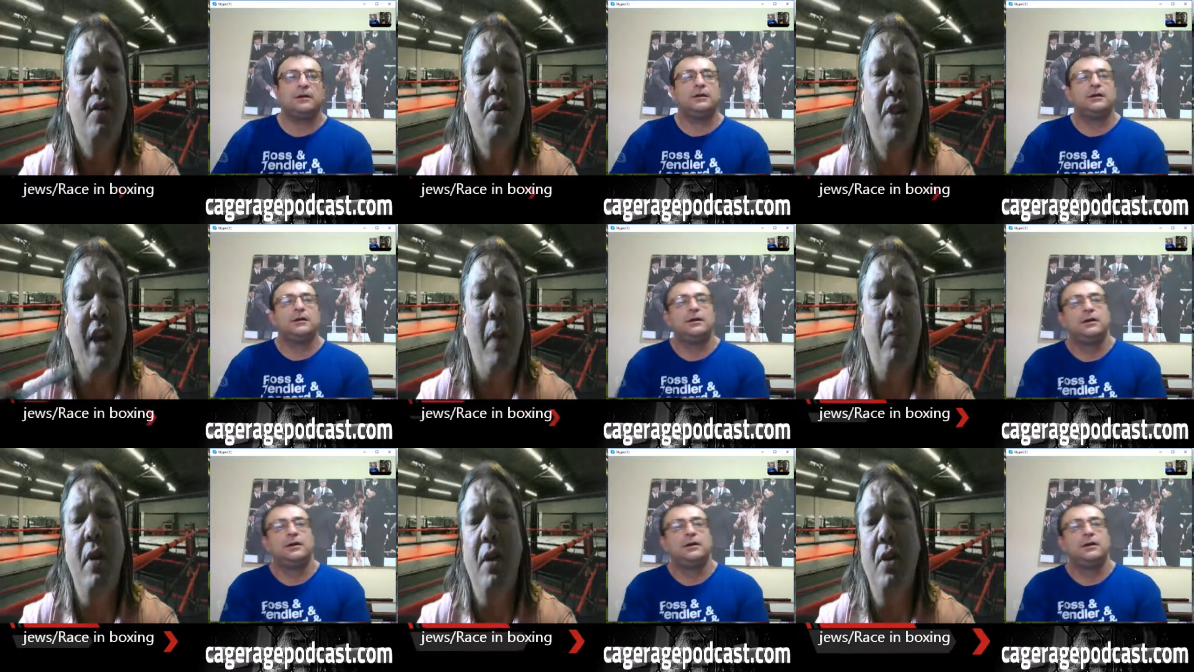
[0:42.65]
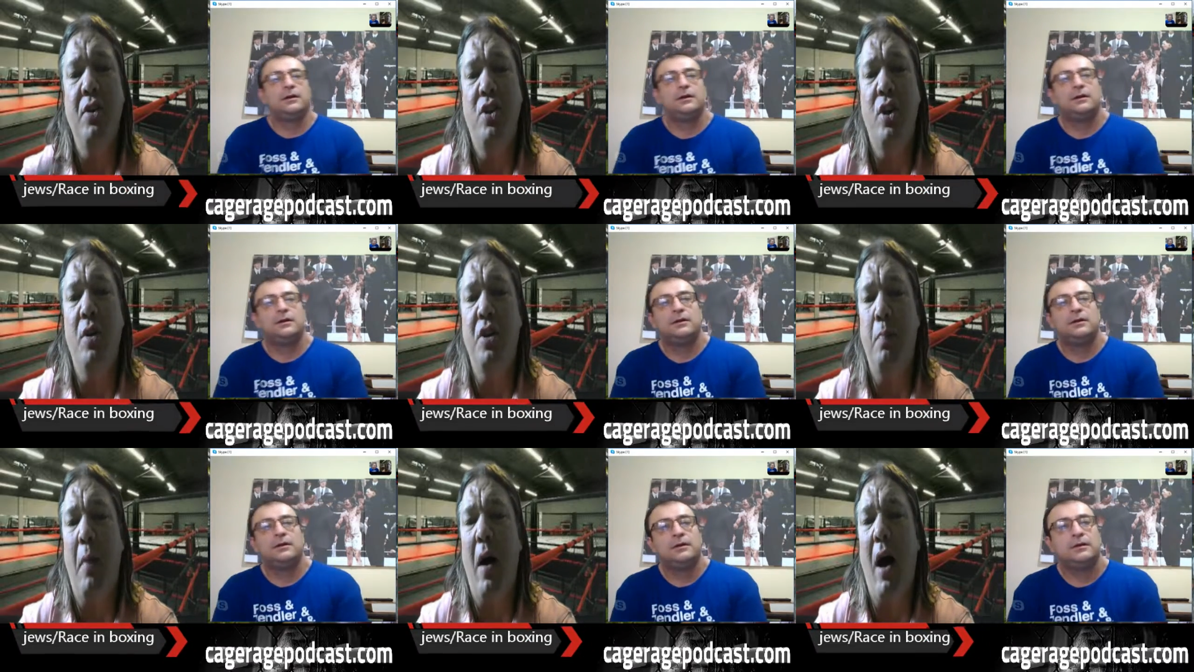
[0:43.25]
Speaker 1: champion
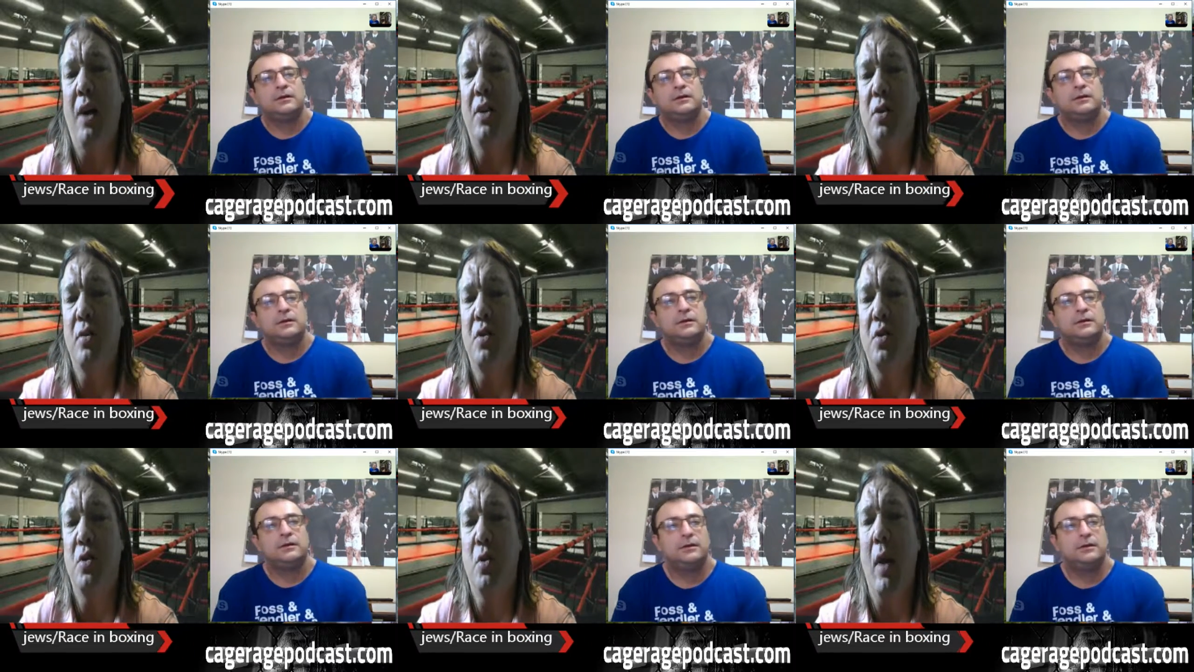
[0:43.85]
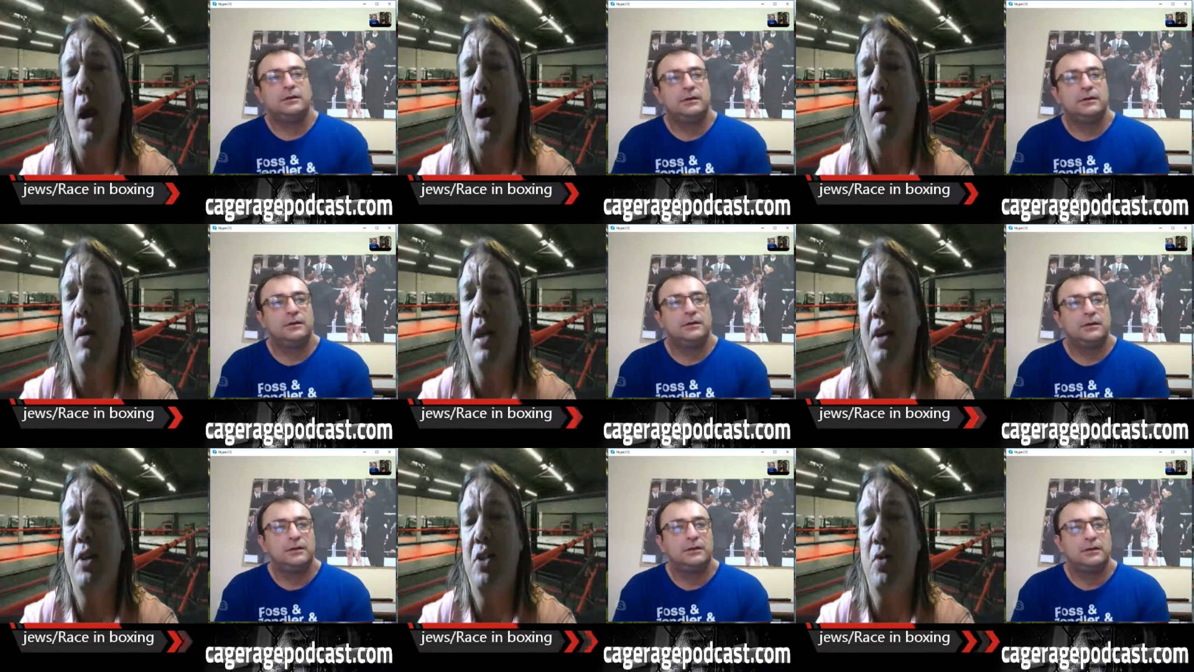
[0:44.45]
Jewish boxers
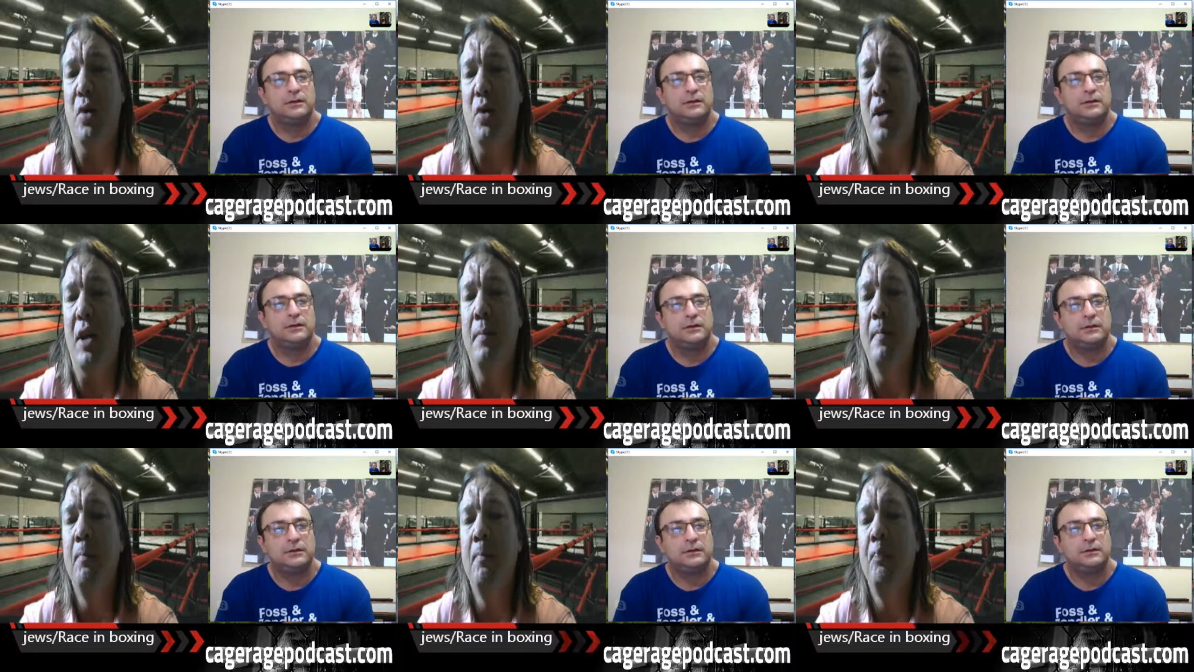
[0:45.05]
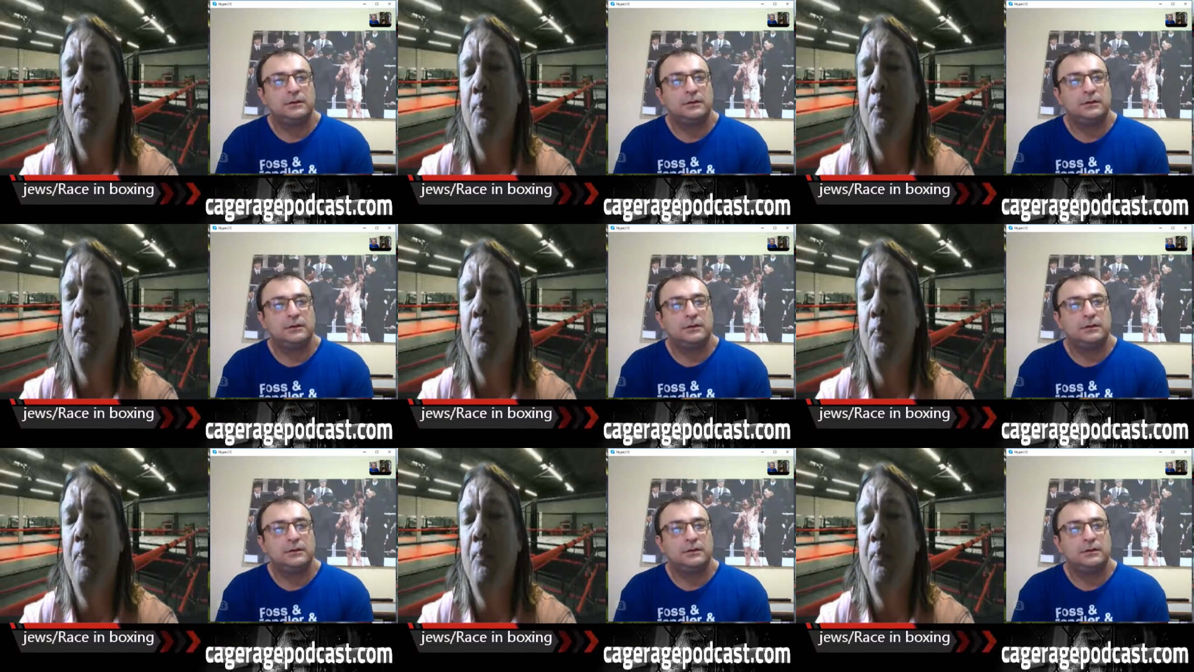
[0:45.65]
throughout history.